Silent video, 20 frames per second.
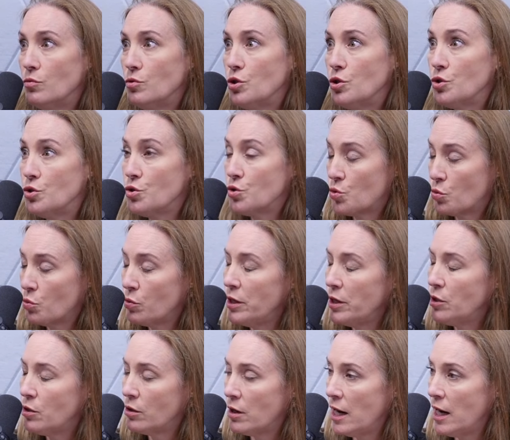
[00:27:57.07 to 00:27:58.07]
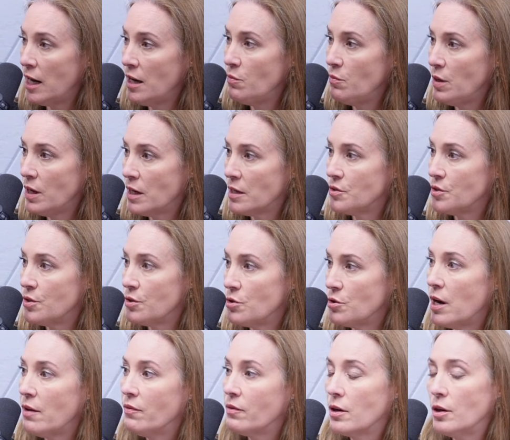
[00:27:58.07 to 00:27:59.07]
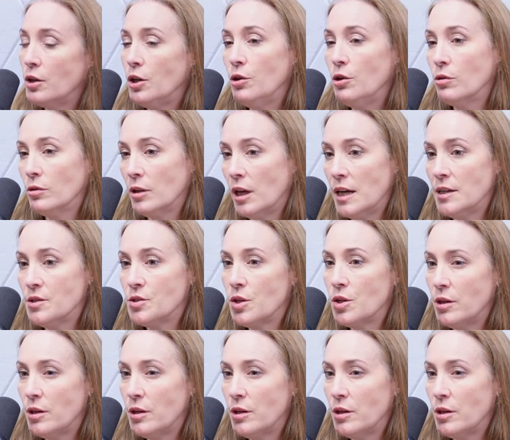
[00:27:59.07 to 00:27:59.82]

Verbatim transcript: destroyed credit because their trafficker utilized